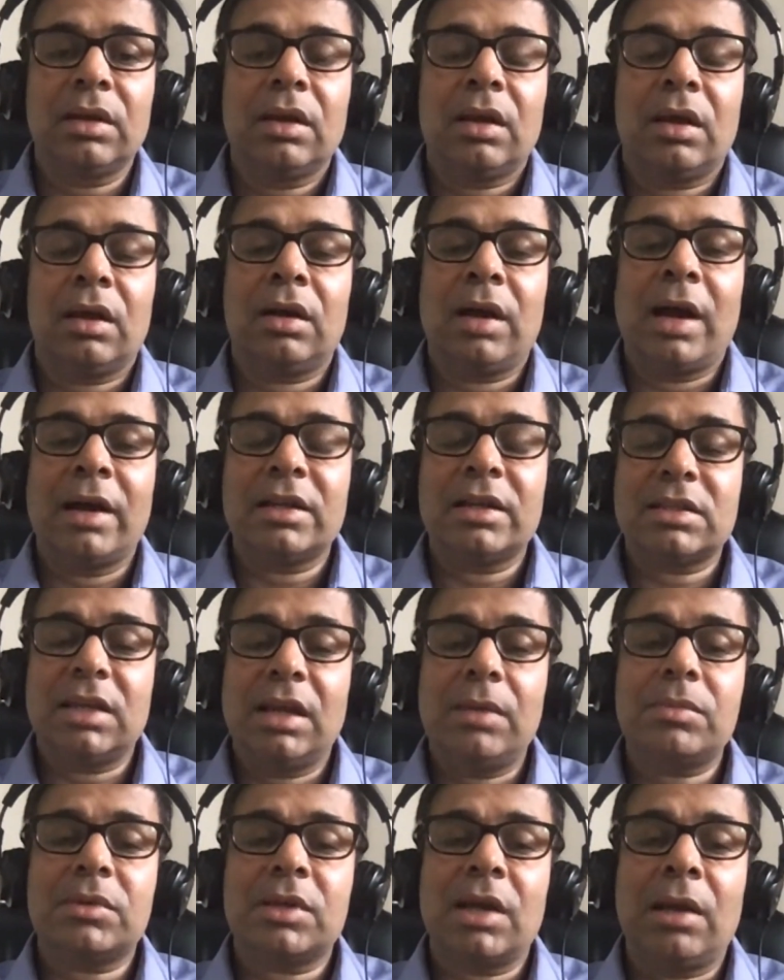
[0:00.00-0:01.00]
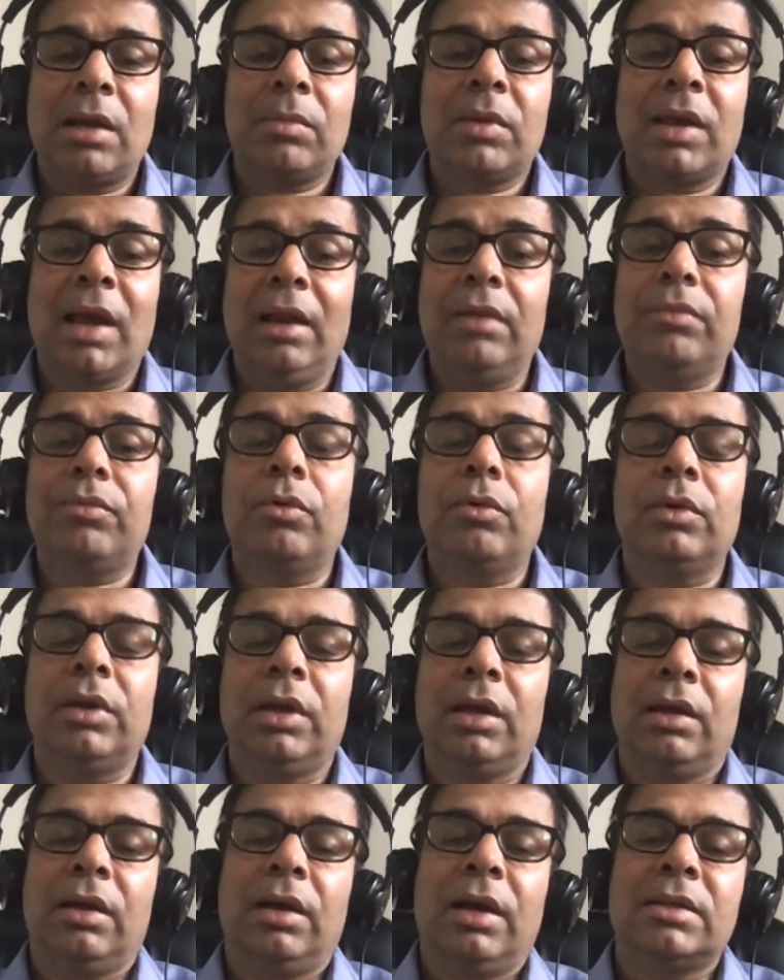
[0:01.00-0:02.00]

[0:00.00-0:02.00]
At the same time, California, as